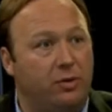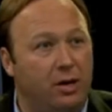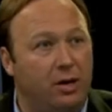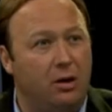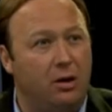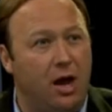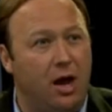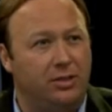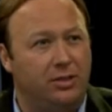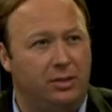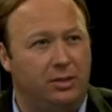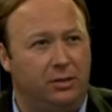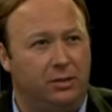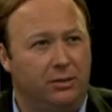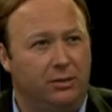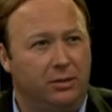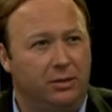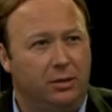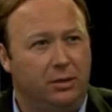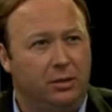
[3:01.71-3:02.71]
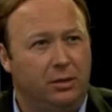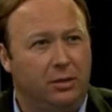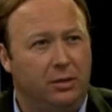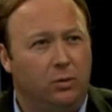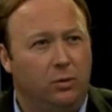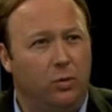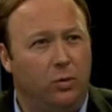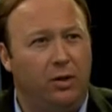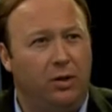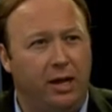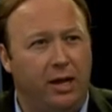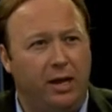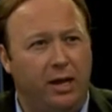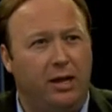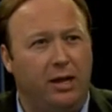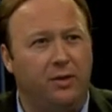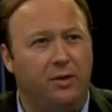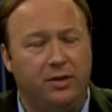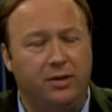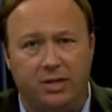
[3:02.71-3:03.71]
in Austin will get
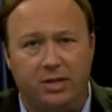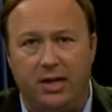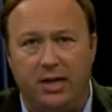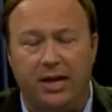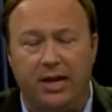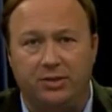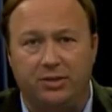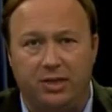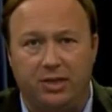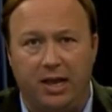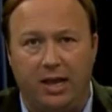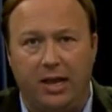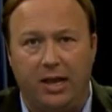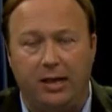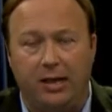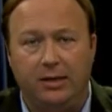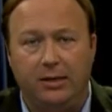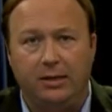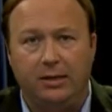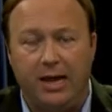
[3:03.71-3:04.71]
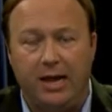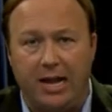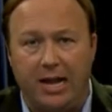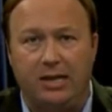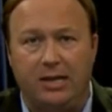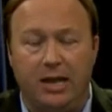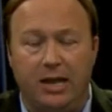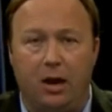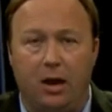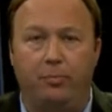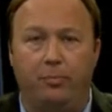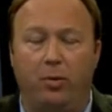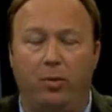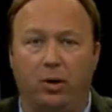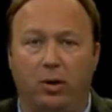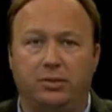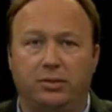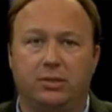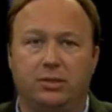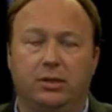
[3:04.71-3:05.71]
into the TSA at the
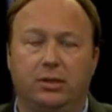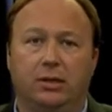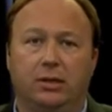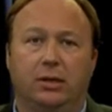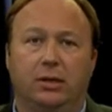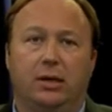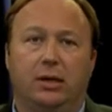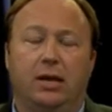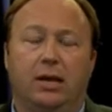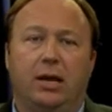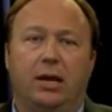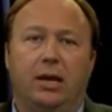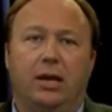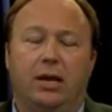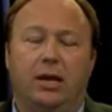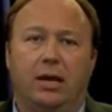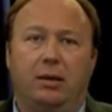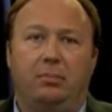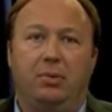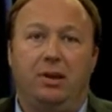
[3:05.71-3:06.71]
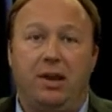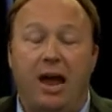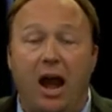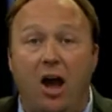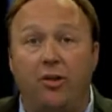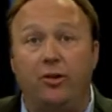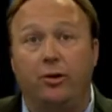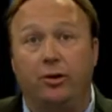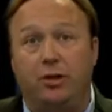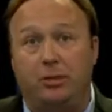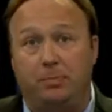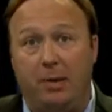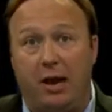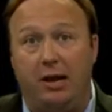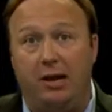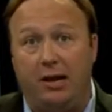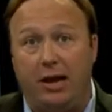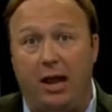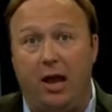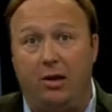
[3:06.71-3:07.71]
airports. But now they're
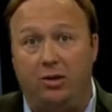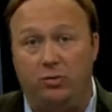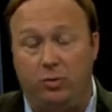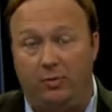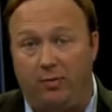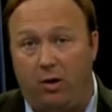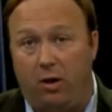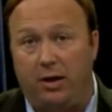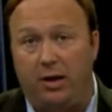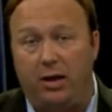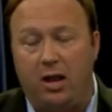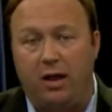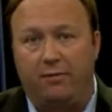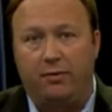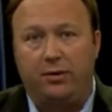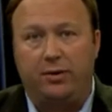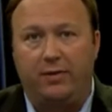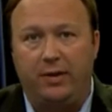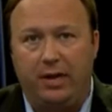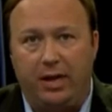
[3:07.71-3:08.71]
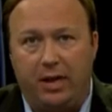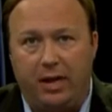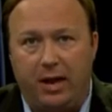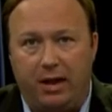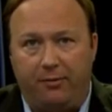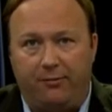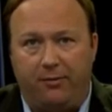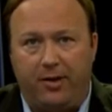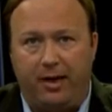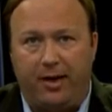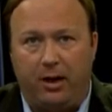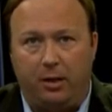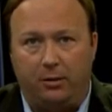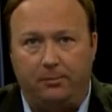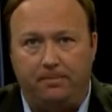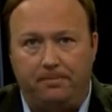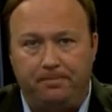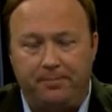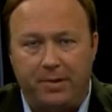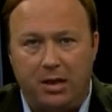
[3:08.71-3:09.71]
expanding out, as we've already covered, to the
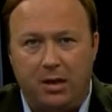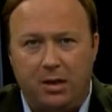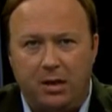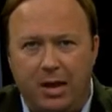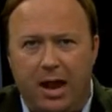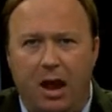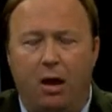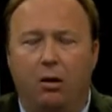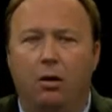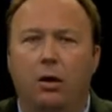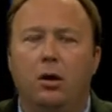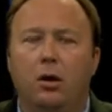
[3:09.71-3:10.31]
NFL. Now,